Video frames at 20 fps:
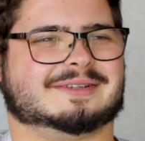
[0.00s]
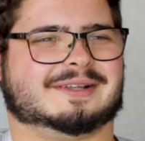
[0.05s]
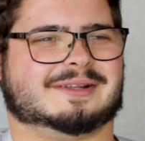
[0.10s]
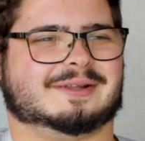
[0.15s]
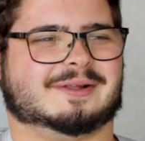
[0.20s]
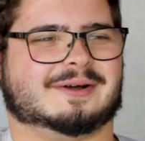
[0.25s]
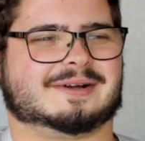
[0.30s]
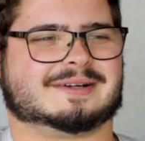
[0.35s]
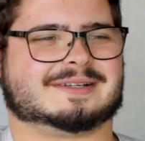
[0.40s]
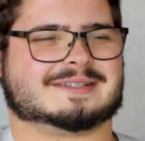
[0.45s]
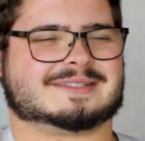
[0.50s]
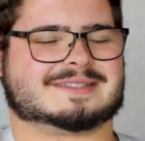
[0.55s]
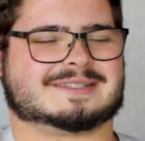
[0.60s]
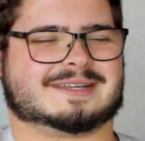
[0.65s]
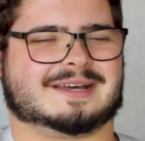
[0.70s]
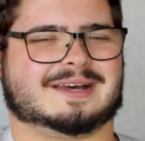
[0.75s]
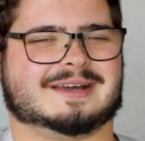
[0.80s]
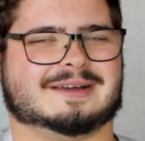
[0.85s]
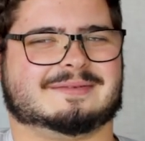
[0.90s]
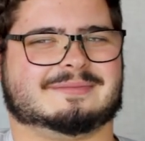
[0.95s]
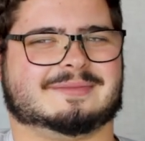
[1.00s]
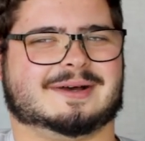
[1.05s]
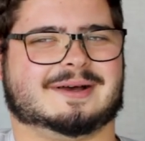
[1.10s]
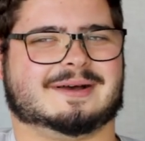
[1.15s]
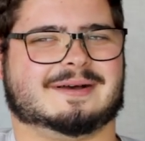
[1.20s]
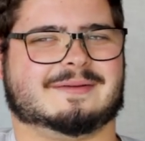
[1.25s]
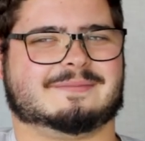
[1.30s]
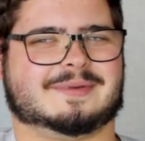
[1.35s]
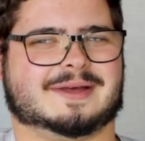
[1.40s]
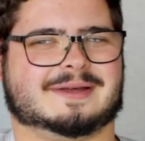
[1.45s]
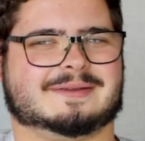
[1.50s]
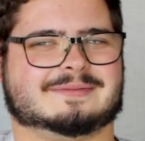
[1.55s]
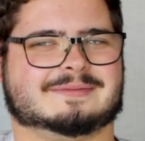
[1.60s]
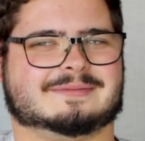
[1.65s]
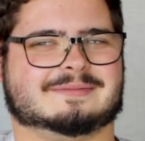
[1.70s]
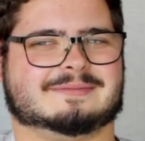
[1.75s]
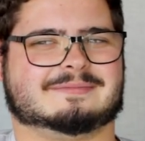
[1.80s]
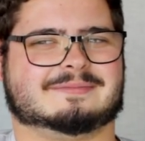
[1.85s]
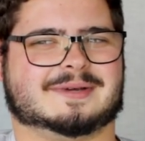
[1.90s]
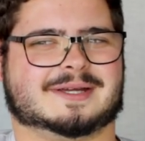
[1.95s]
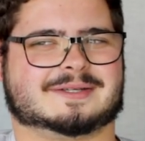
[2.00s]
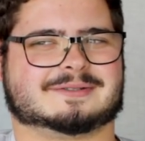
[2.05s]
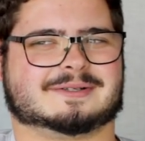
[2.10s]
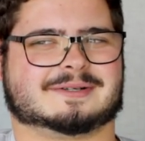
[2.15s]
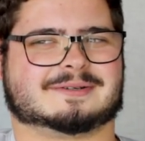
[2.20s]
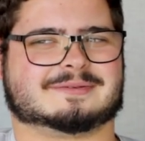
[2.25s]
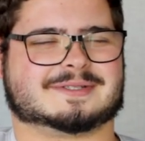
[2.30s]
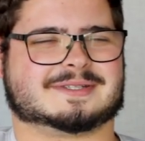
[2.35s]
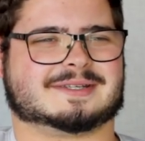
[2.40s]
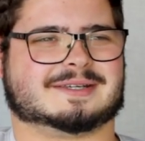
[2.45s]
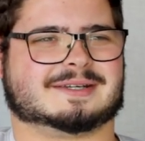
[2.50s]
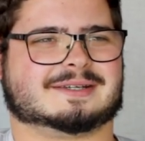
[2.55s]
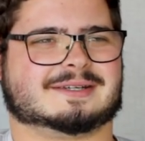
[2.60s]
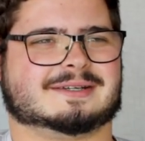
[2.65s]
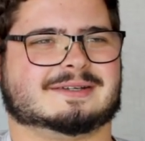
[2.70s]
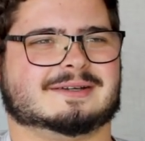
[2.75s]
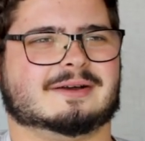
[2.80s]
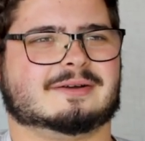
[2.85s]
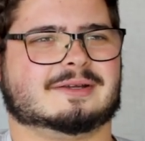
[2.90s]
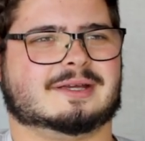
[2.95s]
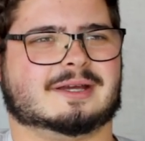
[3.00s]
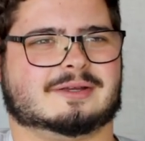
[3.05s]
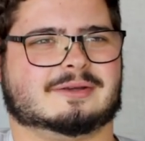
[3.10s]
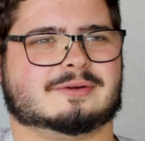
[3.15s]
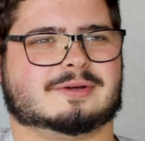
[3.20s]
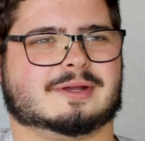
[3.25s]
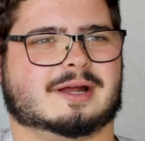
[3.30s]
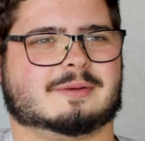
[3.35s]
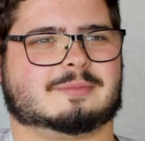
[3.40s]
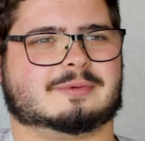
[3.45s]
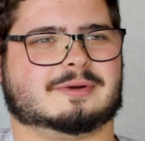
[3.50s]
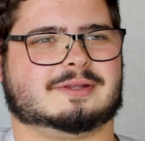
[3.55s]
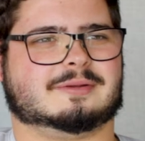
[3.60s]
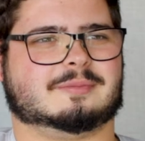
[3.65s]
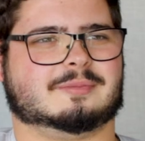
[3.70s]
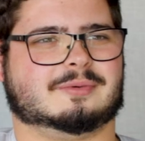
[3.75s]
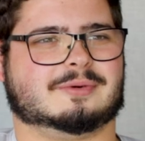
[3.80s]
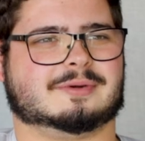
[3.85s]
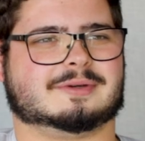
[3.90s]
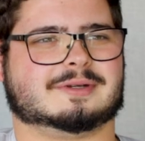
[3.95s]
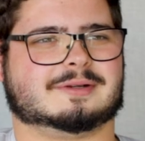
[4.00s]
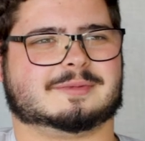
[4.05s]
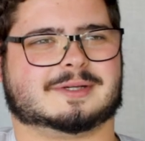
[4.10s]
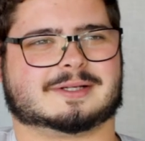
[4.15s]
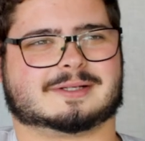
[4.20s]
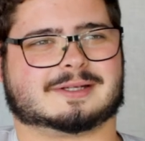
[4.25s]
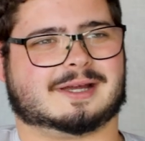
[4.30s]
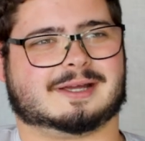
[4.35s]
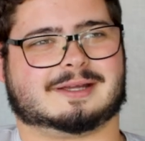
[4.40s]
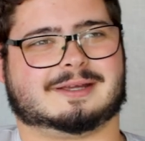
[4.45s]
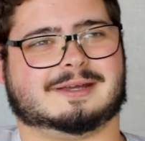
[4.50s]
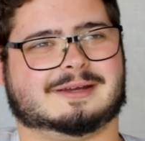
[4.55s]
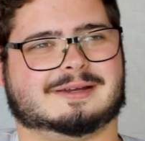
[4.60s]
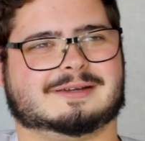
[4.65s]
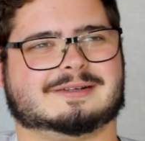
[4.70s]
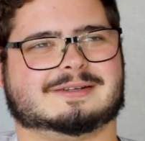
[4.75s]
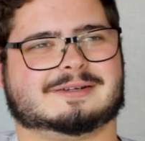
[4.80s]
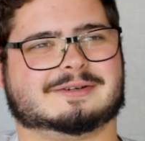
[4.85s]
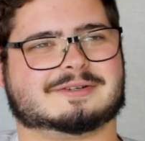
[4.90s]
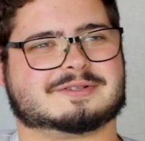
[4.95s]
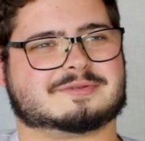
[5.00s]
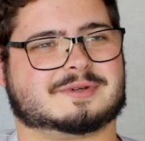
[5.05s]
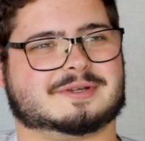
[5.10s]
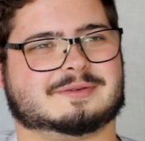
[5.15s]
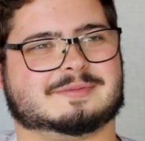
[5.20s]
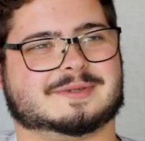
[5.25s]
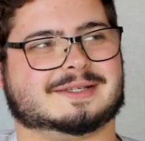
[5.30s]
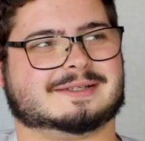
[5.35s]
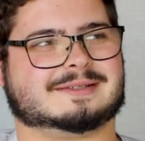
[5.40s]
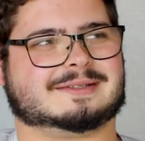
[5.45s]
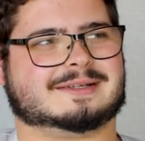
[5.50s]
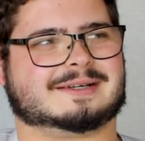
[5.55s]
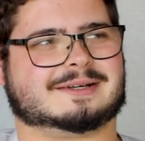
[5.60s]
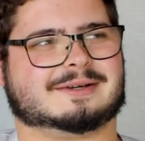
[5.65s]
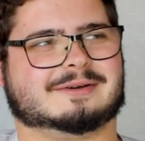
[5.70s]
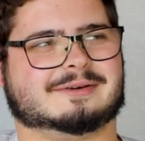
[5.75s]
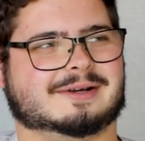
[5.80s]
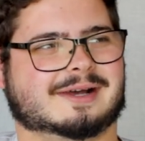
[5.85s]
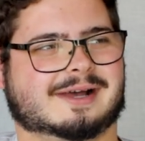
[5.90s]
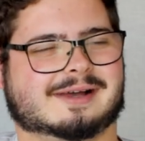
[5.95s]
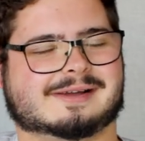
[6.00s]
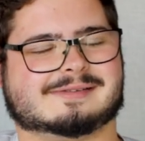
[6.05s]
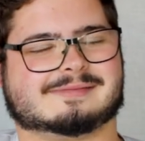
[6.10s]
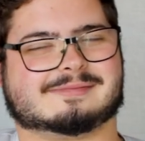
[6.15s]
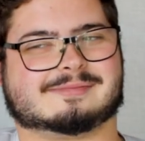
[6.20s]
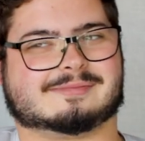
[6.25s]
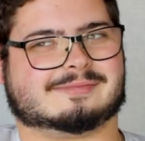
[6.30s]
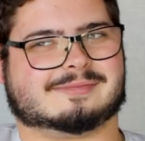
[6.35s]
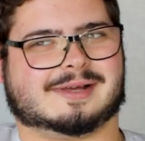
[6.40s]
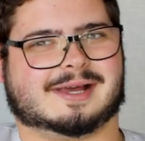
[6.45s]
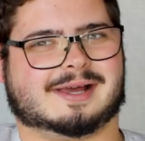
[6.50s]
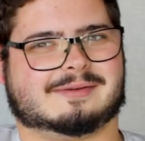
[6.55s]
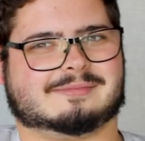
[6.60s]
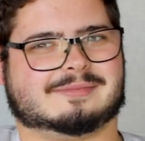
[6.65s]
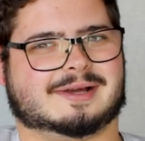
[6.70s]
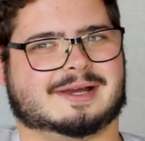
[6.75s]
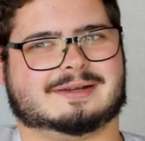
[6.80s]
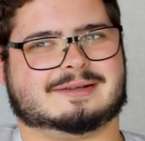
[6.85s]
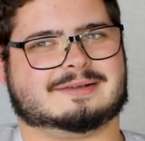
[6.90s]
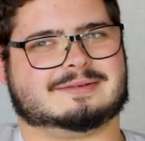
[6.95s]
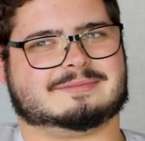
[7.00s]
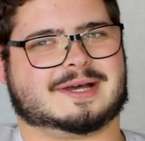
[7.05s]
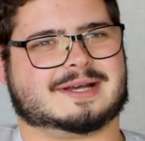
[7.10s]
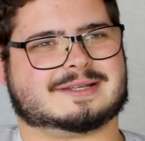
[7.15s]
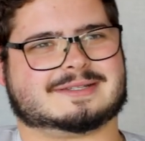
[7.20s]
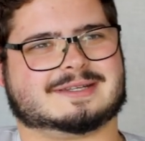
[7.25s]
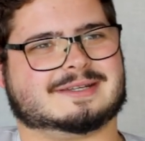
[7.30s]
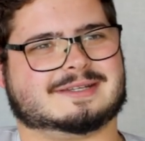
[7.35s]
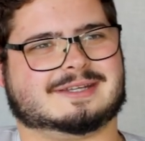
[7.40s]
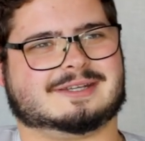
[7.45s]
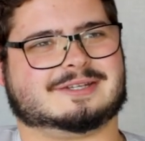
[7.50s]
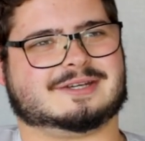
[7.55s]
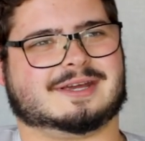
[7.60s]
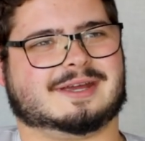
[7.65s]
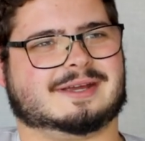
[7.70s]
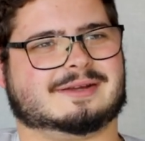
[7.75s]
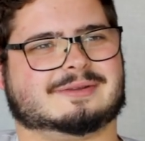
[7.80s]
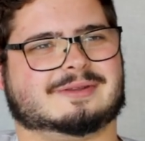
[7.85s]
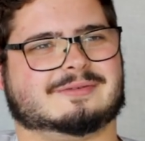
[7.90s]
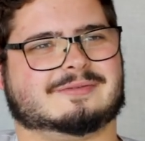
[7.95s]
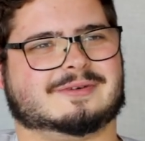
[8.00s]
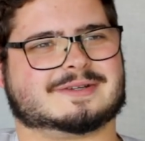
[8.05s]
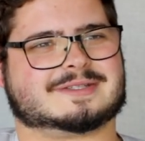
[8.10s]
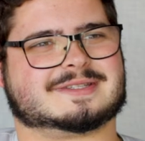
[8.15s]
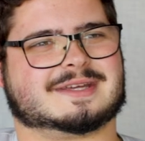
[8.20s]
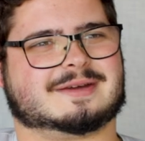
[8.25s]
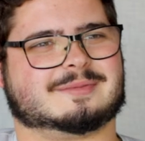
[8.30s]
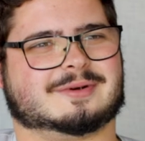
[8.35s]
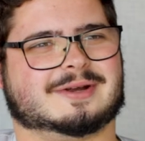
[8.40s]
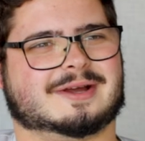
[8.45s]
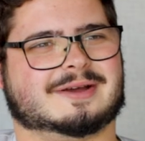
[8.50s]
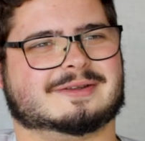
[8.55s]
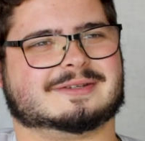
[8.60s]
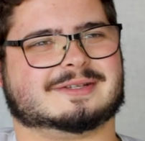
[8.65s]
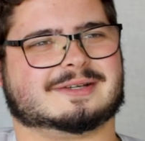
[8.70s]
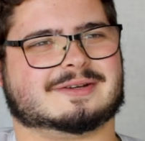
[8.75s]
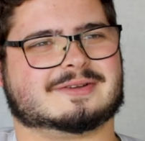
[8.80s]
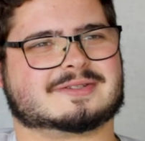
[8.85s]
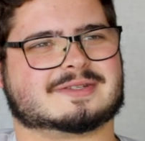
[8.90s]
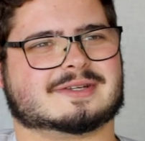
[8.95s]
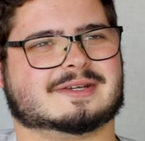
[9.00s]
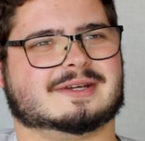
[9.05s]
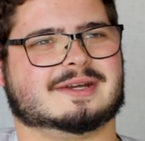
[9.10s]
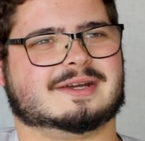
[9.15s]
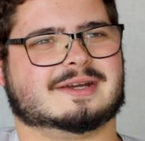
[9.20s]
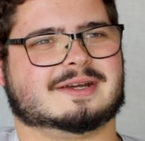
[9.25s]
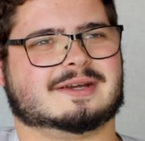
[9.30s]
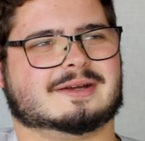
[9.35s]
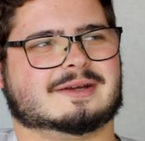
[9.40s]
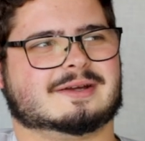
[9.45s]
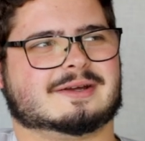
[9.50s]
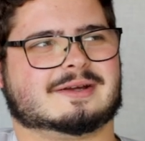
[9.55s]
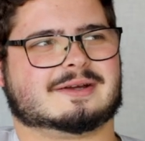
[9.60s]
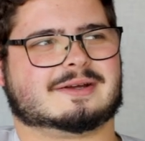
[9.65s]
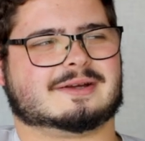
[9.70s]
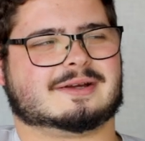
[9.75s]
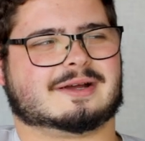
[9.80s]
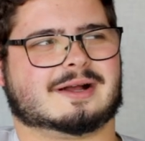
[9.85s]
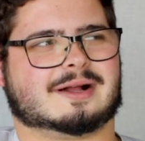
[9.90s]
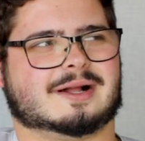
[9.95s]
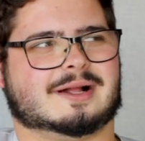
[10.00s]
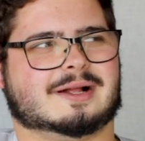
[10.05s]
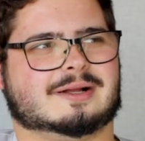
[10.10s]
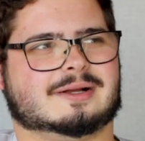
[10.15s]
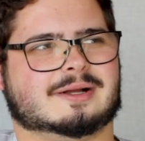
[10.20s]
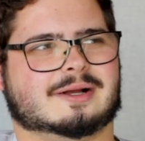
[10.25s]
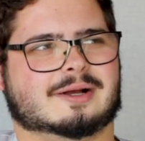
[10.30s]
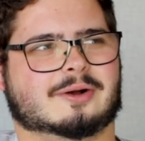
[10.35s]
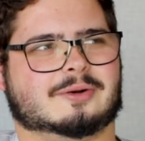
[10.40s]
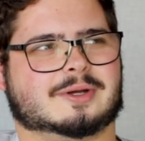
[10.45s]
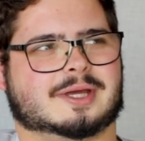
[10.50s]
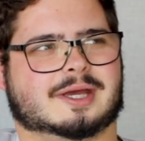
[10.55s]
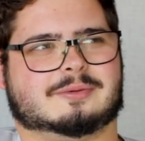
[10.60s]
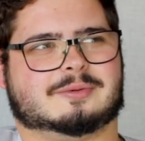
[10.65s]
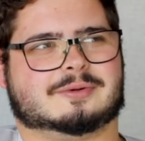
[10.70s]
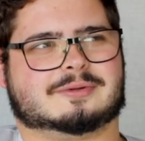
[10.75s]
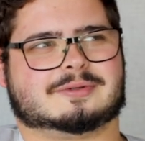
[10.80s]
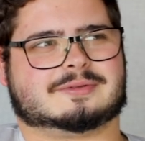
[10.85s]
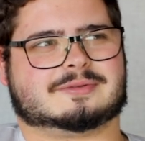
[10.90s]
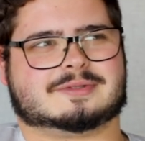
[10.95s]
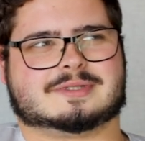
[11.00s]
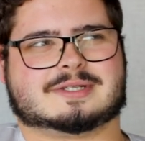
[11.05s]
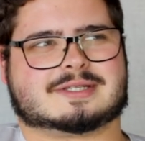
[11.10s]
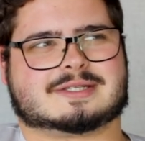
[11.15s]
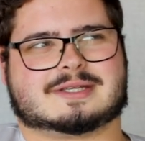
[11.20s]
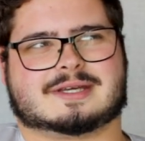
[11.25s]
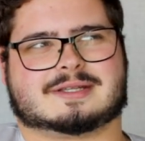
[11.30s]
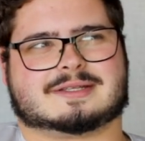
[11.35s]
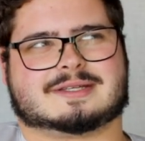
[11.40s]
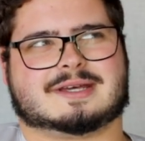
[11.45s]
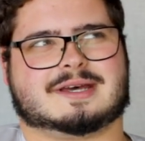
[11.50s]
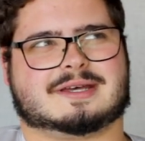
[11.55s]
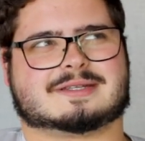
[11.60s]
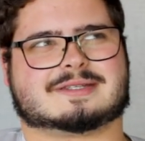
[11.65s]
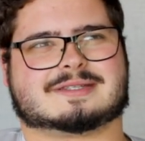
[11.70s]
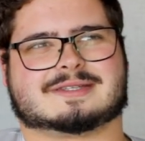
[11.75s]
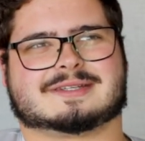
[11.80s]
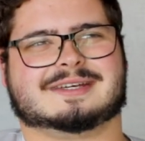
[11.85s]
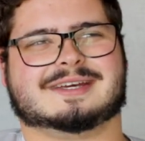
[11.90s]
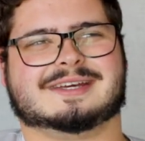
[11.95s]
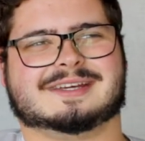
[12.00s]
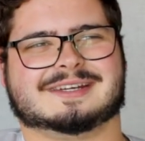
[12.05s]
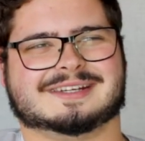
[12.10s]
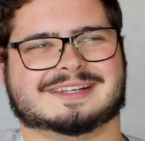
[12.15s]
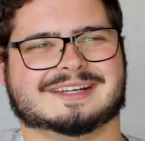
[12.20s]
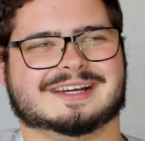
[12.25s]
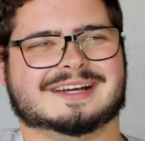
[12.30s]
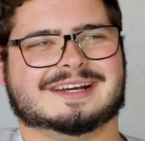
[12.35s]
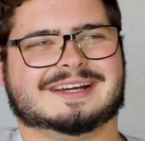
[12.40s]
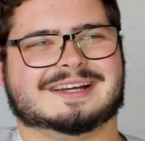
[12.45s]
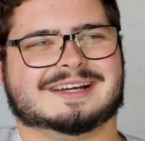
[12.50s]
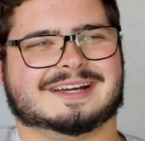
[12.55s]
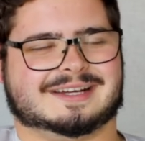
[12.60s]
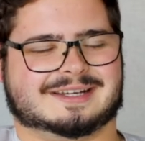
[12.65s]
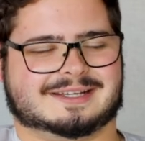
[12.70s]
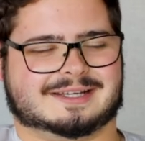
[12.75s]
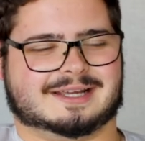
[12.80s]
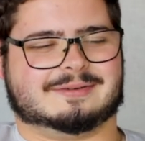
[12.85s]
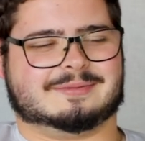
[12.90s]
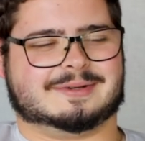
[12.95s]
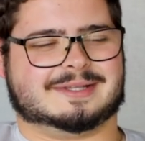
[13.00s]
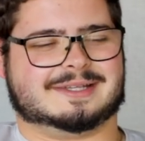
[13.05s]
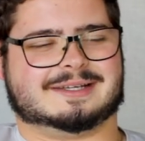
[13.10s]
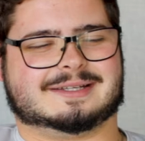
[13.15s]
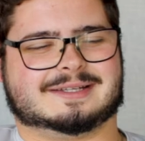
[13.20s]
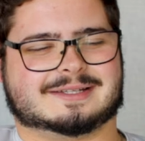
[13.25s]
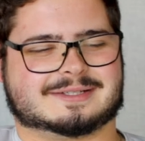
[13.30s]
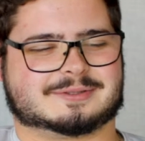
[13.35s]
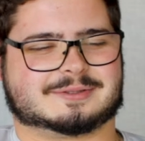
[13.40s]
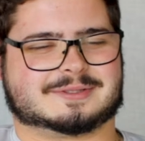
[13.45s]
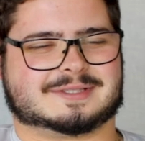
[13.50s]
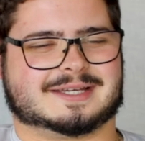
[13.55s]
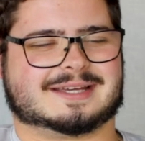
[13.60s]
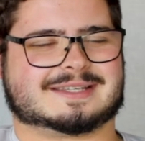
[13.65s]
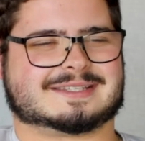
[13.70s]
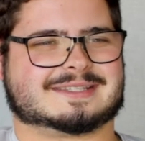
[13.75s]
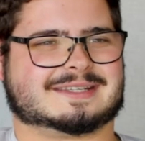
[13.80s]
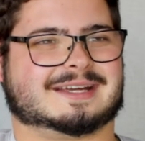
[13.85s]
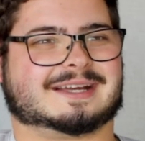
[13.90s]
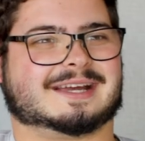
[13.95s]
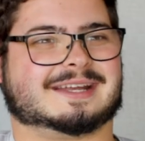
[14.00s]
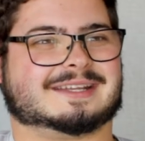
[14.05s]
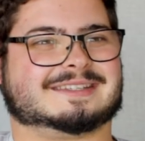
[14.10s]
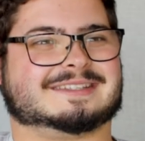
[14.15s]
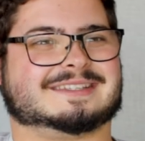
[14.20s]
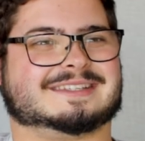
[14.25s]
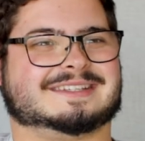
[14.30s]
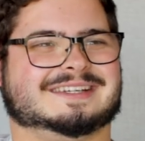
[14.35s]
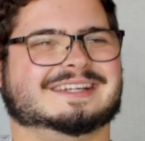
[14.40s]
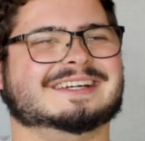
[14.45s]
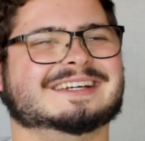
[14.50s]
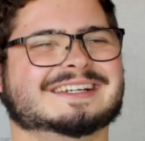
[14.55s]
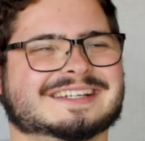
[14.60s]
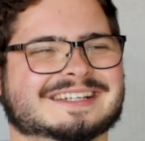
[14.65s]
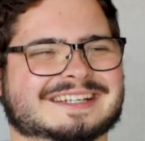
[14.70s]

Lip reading: For the longest time, Ben Petrick was like, oh yeah, you can operate the board. And I'm like, I can't. And he goes, what do you mean? And I go, I didn't pass ADJ the first time around. And he goes, okay, we'll just take the test. And he gave me the initial test and I got a D.